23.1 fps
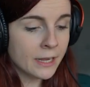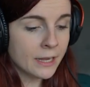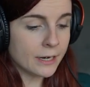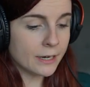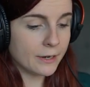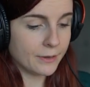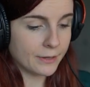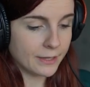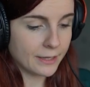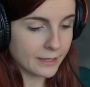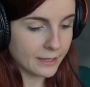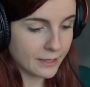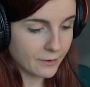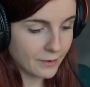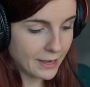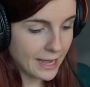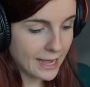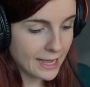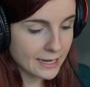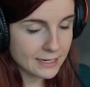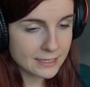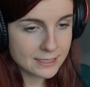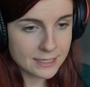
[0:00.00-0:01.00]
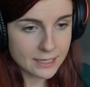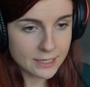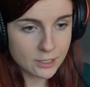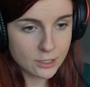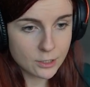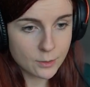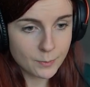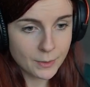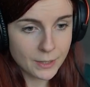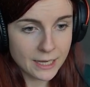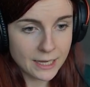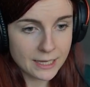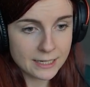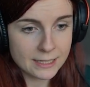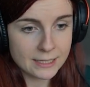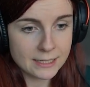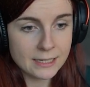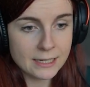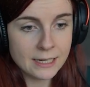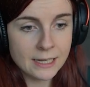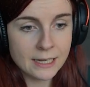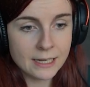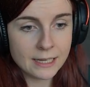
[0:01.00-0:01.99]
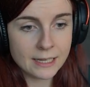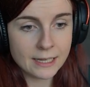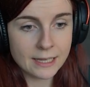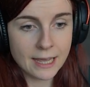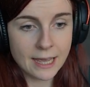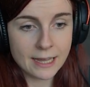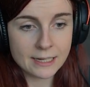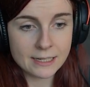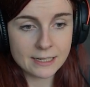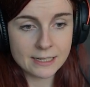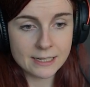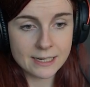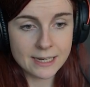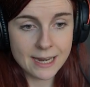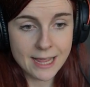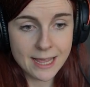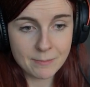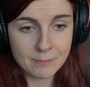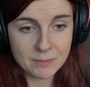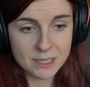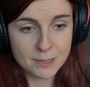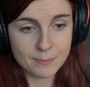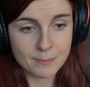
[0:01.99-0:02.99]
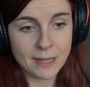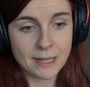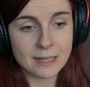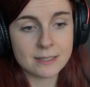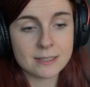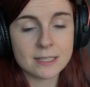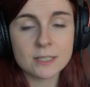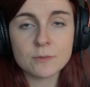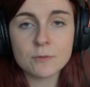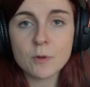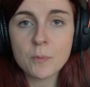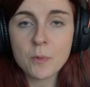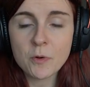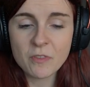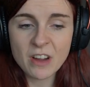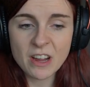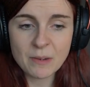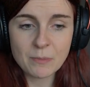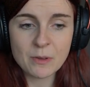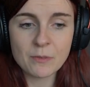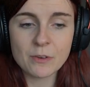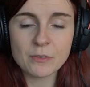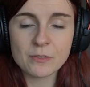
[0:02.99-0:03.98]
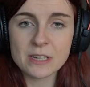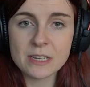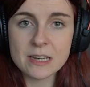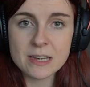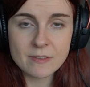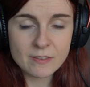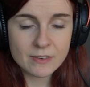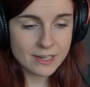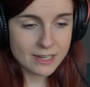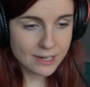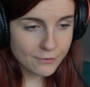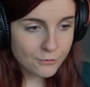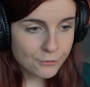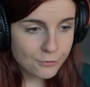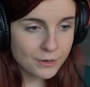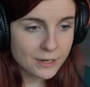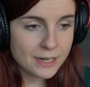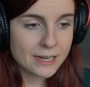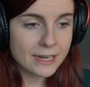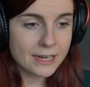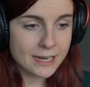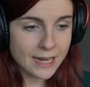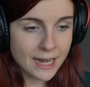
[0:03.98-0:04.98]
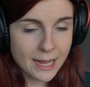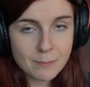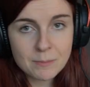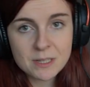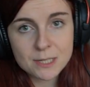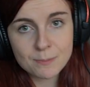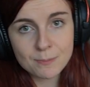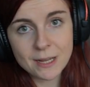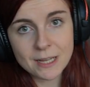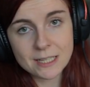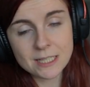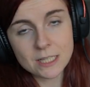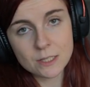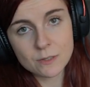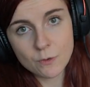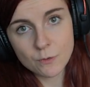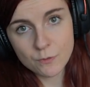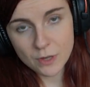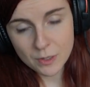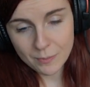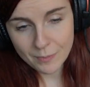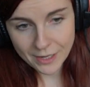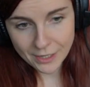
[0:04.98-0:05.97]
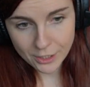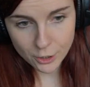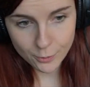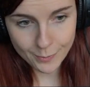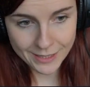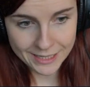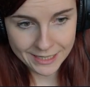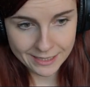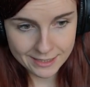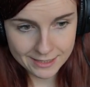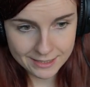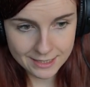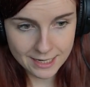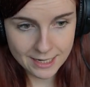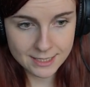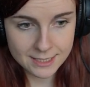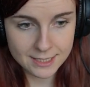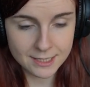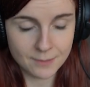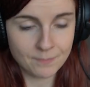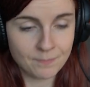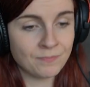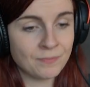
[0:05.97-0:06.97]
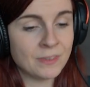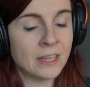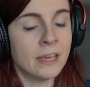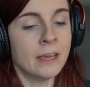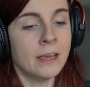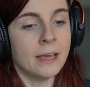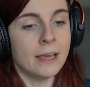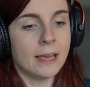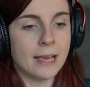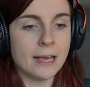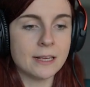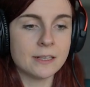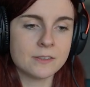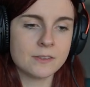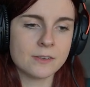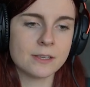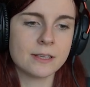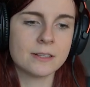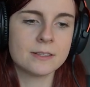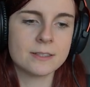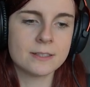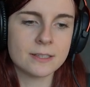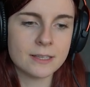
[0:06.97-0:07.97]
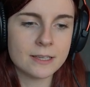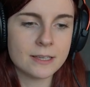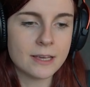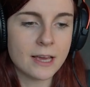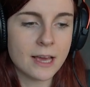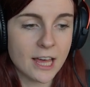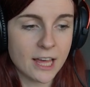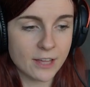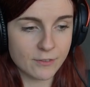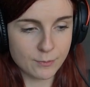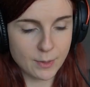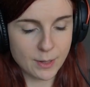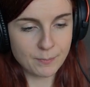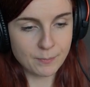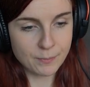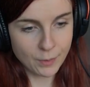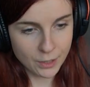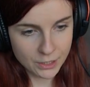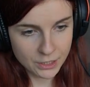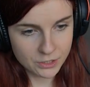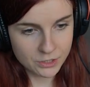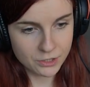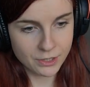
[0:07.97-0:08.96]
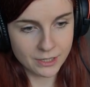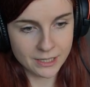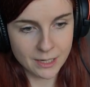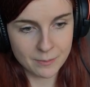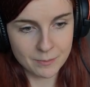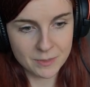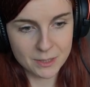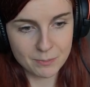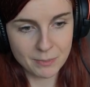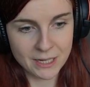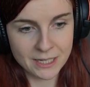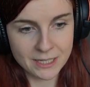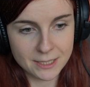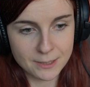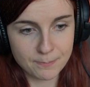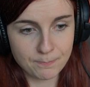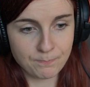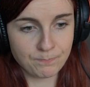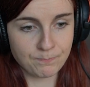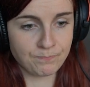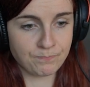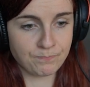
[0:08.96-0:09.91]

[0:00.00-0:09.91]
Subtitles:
Now I can go ahead and say kubectl get namespace. This will provide me with the different namespaces within my Kubernetes cluster. As you can see here, I have my monitoring namespace